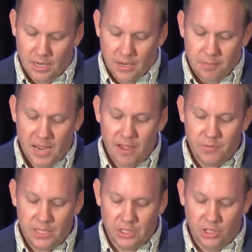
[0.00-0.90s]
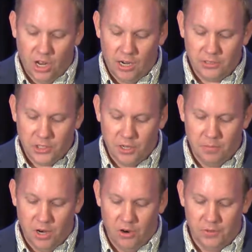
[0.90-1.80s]
Bev is a
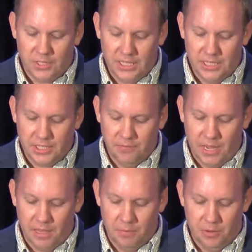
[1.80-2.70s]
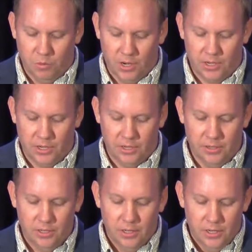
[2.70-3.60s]
long-term overseas development
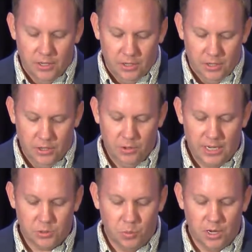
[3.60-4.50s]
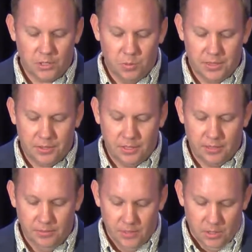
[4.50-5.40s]
worker who has worked with
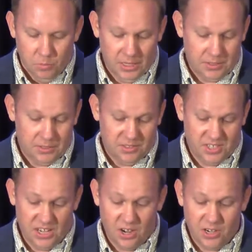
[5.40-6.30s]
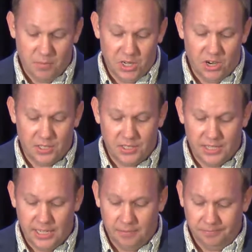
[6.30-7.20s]

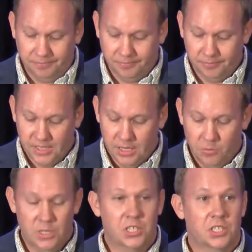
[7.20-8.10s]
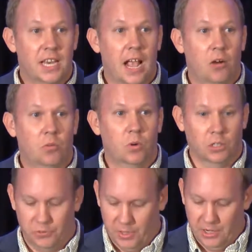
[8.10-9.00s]
CRWRC, which is now
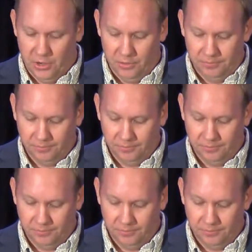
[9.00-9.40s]
World Renew.